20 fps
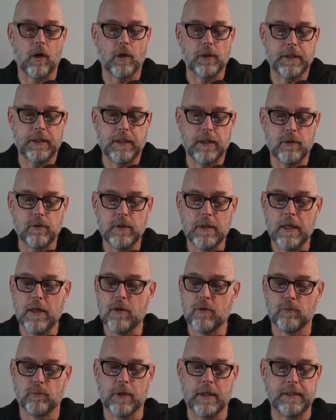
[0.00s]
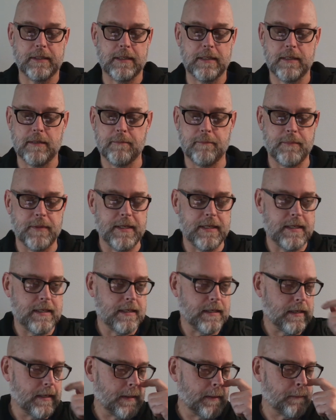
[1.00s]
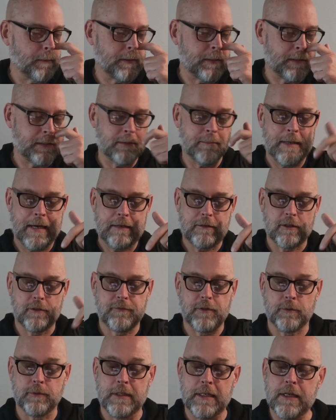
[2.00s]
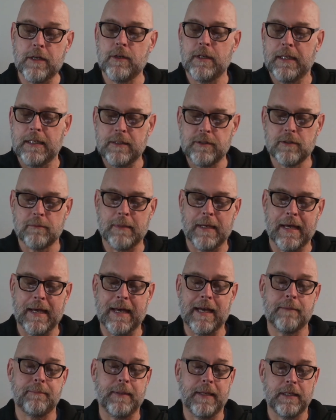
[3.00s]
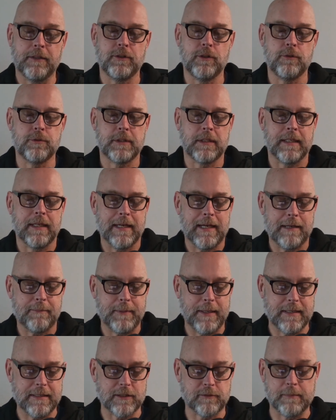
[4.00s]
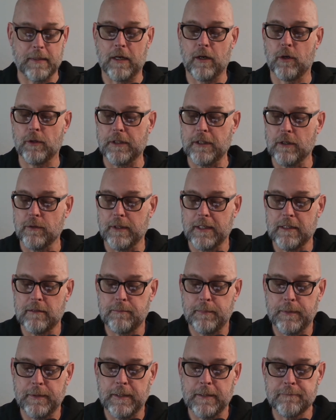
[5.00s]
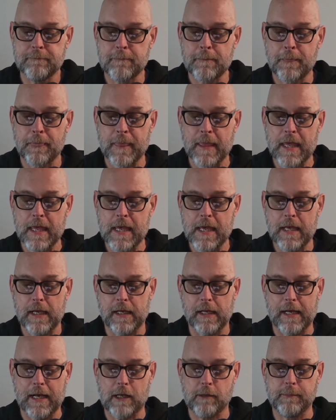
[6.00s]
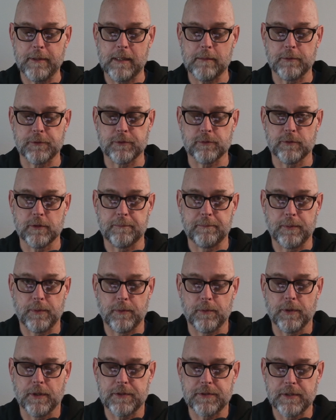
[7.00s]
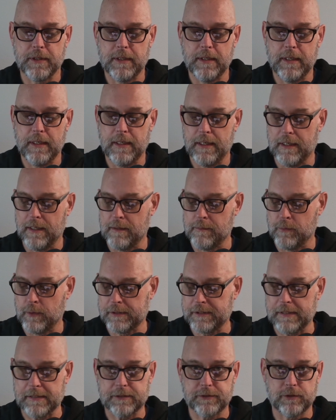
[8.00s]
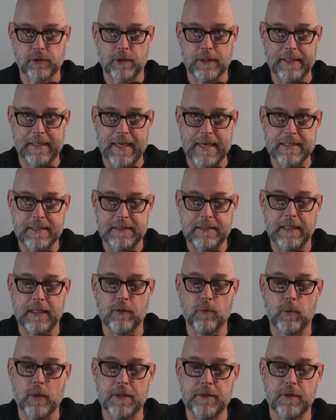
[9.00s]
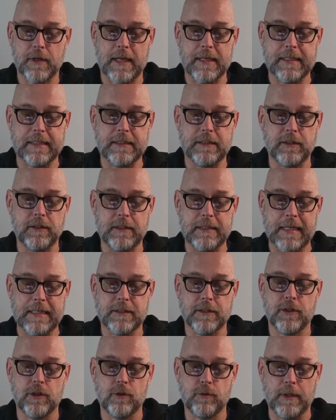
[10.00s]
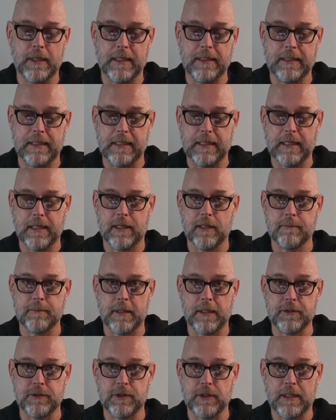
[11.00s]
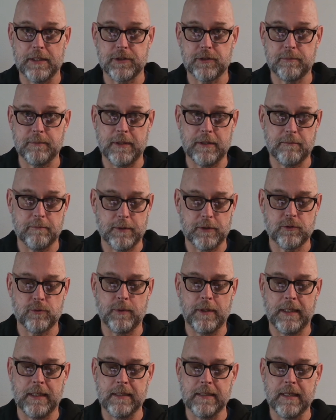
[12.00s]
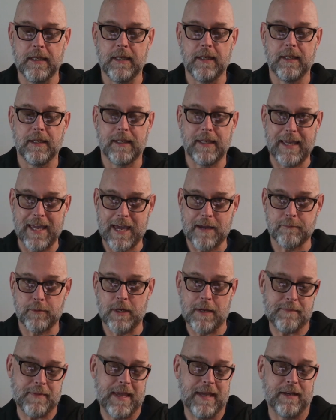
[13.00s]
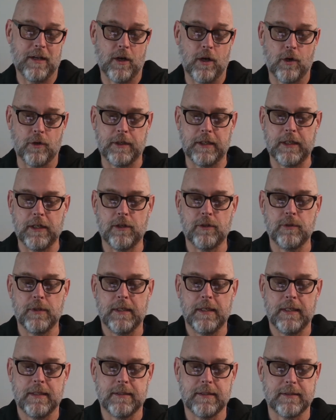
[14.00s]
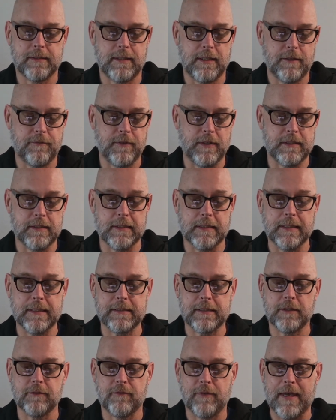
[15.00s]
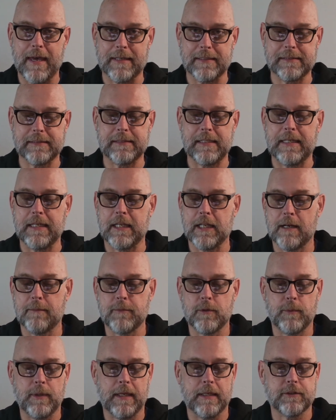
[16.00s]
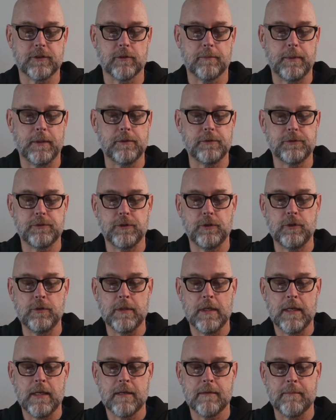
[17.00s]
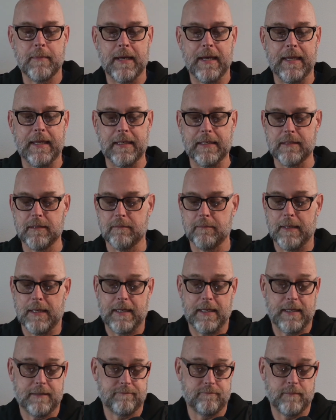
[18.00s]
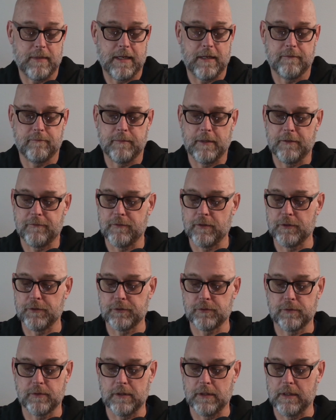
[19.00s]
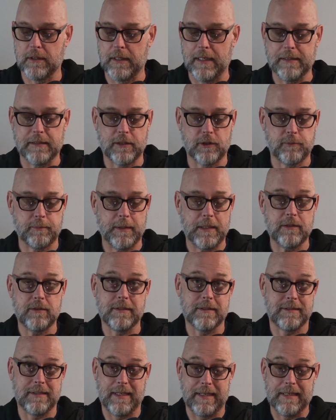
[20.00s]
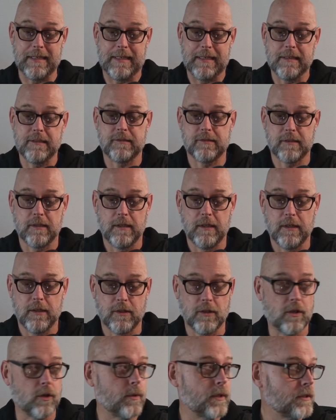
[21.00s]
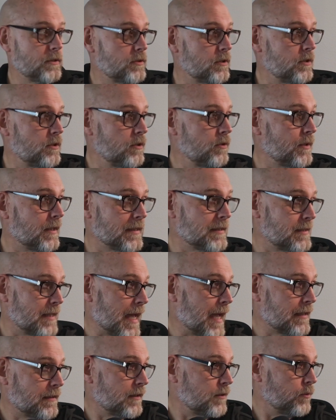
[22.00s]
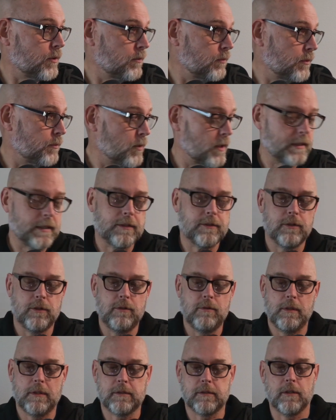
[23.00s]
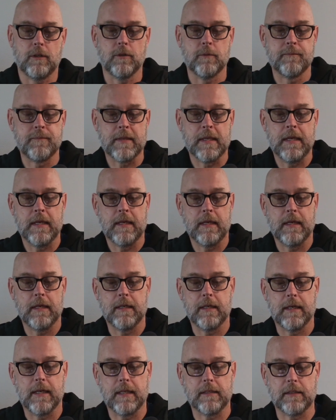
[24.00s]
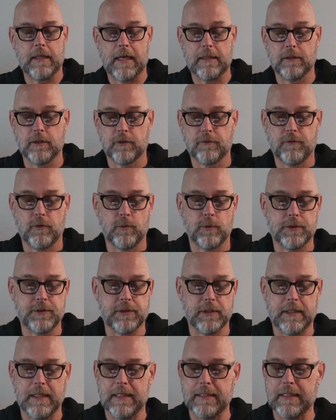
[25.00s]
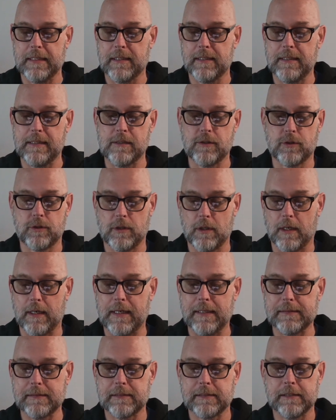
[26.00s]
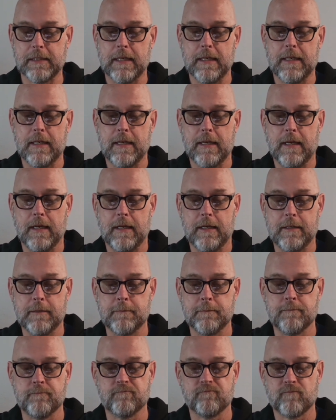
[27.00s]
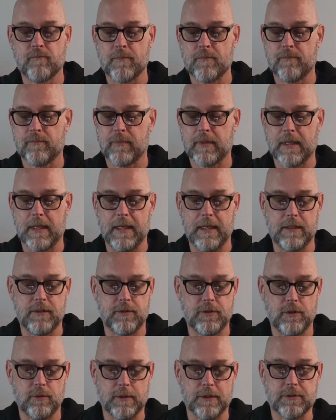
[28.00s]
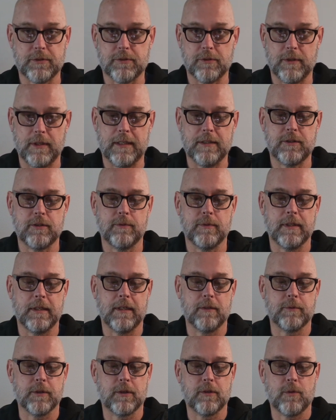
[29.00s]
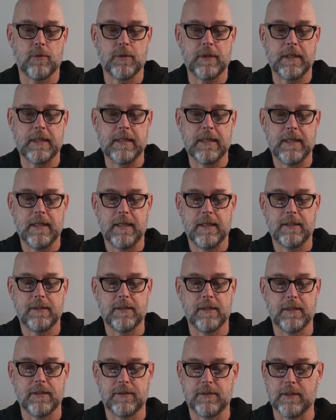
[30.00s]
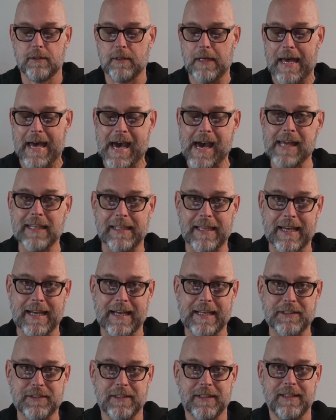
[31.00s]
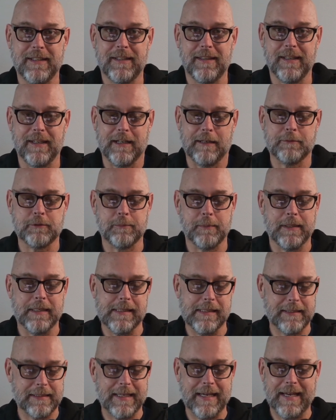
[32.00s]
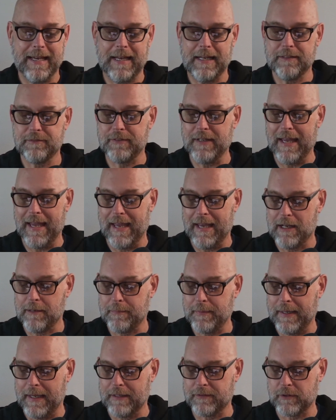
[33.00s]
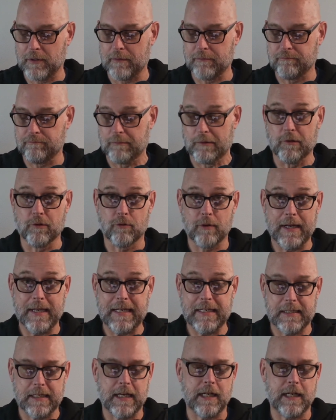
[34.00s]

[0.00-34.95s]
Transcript: audio running the uh, running the microphone here into my iPad, using the iPad as my audio input. Uh, I'll be able to report um, once I start editing whether I need to do any um, adjustment between camera and audio to see if it does in fact sync up the way it's supposed to. My and my my my first uh, anticipation is that it is going to do exactly what we want it to. And so uh, I, look forward to getting these shots um, into a into a, a recording to, to highlight the OBSBOT Live app as a great